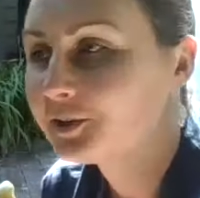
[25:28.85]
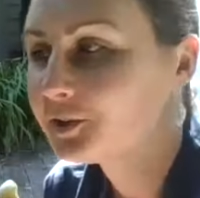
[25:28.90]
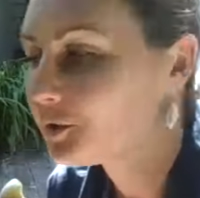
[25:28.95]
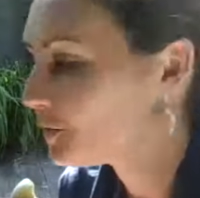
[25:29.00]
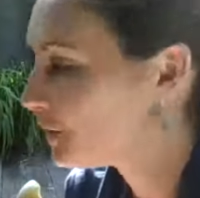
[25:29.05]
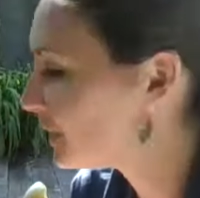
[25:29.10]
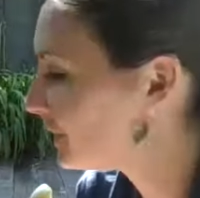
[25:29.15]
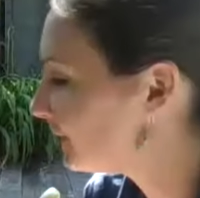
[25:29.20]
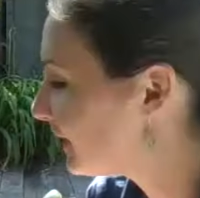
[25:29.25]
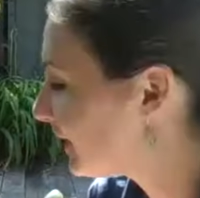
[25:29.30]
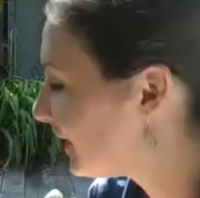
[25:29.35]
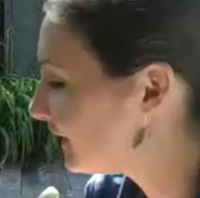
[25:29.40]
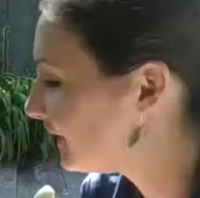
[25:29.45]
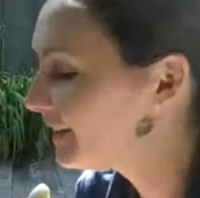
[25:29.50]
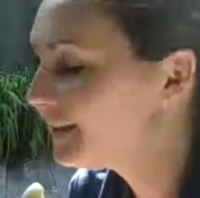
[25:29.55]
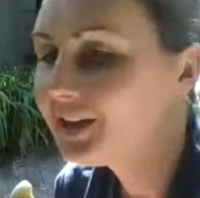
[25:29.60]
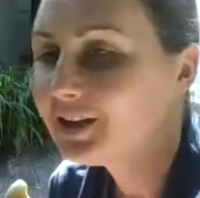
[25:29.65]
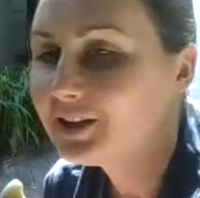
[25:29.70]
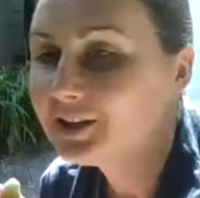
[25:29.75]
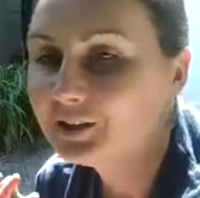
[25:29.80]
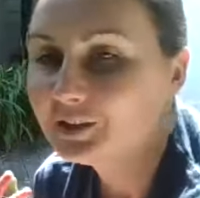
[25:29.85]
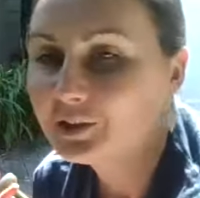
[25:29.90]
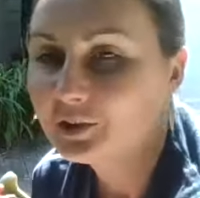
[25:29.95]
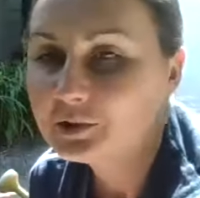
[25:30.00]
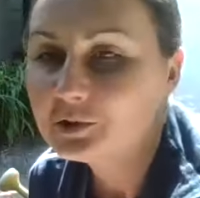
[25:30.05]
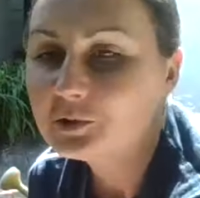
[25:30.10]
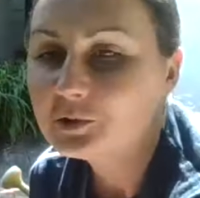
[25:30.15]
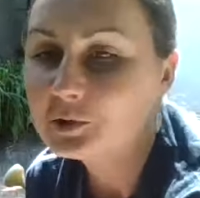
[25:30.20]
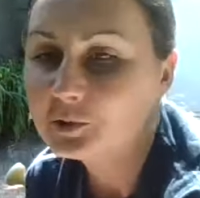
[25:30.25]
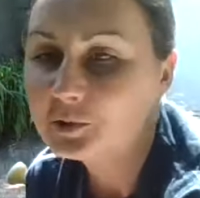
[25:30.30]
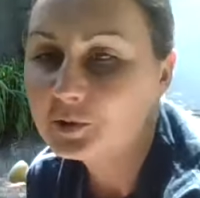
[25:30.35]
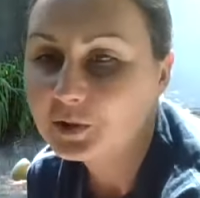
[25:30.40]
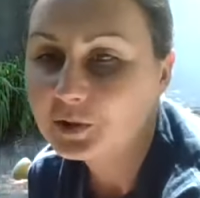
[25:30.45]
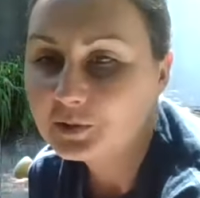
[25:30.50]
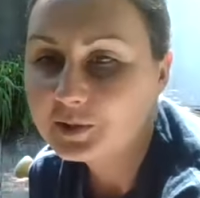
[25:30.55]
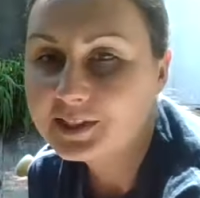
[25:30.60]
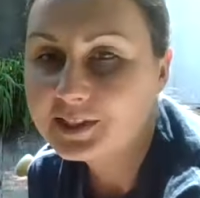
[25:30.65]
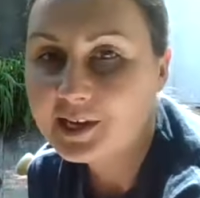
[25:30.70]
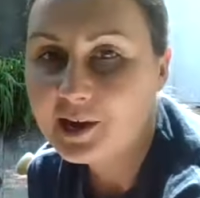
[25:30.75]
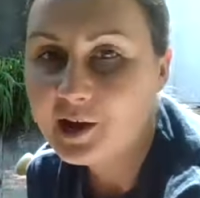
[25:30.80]
knowing that you grew it
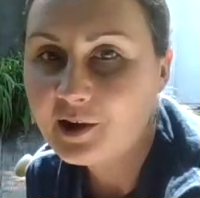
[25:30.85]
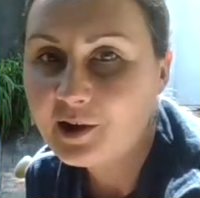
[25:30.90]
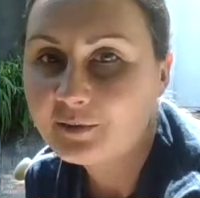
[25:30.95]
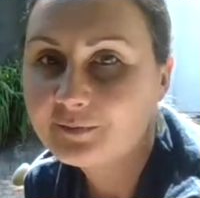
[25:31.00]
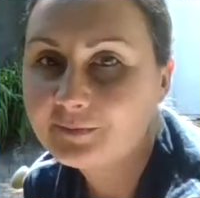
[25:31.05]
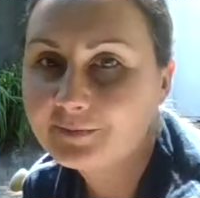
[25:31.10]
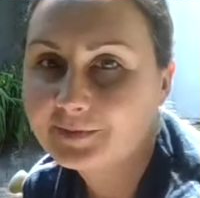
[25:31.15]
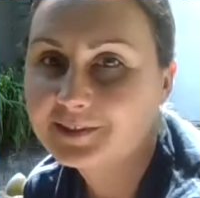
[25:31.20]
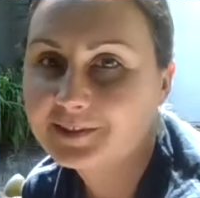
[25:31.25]
yourself.